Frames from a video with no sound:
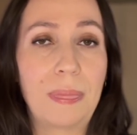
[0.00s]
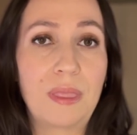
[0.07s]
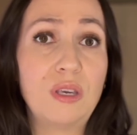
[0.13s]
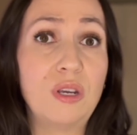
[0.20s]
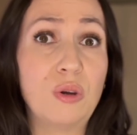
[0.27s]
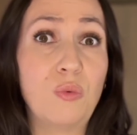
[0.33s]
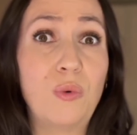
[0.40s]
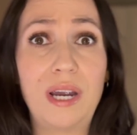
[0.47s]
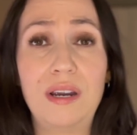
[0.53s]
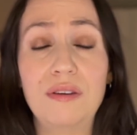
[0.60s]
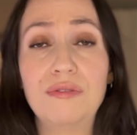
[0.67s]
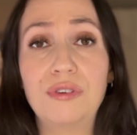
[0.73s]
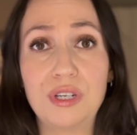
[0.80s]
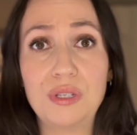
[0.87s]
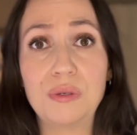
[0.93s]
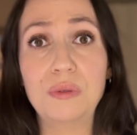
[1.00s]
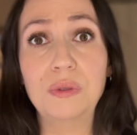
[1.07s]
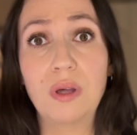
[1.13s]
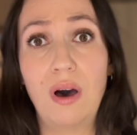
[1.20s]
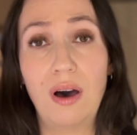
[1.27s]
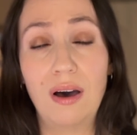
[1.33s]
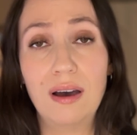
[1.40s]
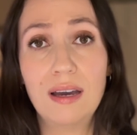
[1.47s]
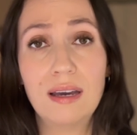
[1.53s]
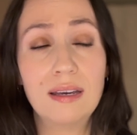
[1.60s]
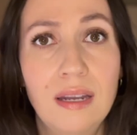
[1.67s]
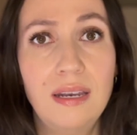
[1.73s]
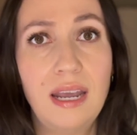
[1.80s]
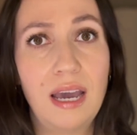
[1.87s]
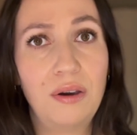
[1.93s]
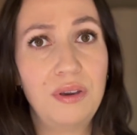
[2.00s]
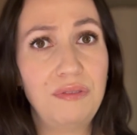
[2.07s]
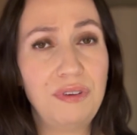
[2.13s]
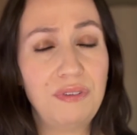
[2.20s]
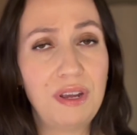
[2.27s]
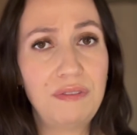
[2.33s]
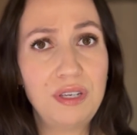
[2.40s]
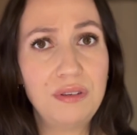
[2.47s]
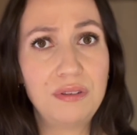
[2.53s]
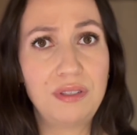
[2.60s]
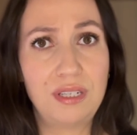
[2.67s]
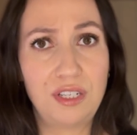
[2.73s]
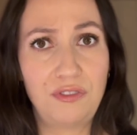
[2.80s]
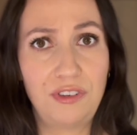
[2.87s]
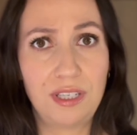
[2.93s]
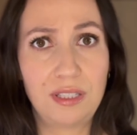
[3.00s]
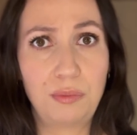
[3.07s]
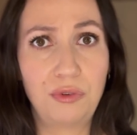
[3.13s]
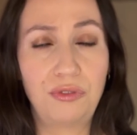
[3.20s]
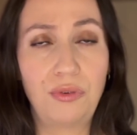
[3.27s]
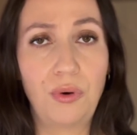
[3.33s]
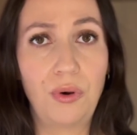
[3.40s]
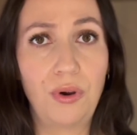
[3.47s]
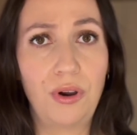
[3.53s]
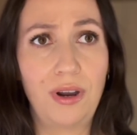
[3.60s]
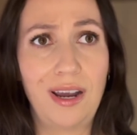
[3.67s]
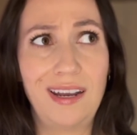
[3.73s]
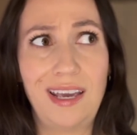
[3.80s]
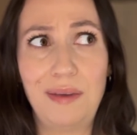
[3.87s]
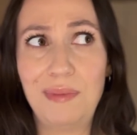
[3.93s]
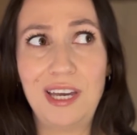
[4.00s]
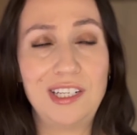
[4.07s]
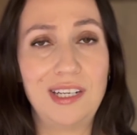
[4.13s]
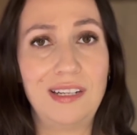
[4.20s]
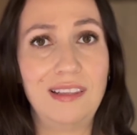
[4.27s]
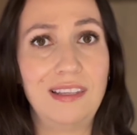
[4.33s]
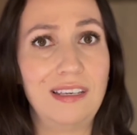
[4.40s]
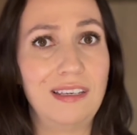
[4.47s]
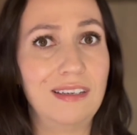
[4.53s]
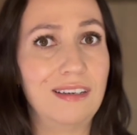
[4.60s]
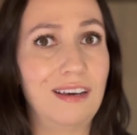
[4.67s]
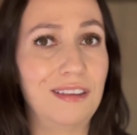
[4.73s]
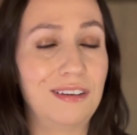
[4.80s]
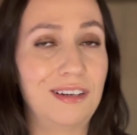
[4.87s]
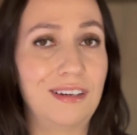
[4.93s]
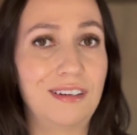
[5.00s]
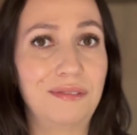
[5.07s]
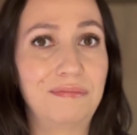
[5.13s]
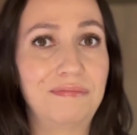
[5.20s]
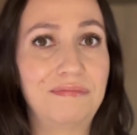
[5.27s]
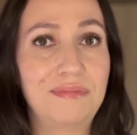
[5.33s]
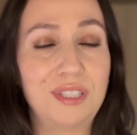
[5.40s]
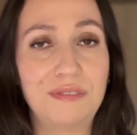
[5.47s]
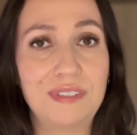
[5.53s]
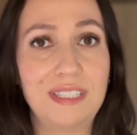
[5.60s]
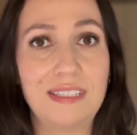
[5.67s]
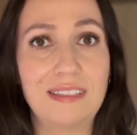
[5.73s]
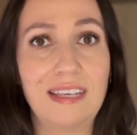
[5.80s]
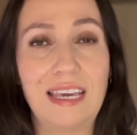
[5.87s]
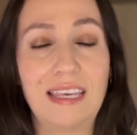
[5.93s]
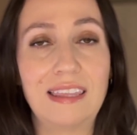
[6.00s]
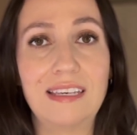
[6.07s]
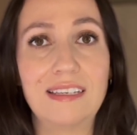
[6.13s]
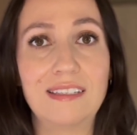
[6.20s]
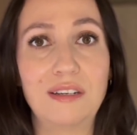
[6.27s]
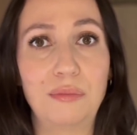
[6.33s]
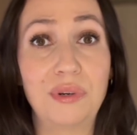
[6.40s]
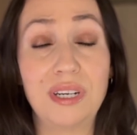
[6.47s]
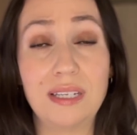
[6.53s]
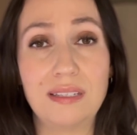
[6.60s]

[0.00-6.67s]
wear it for too long. Now, if you've never used Stitch Fix before, and I imagine the other services like this are pretty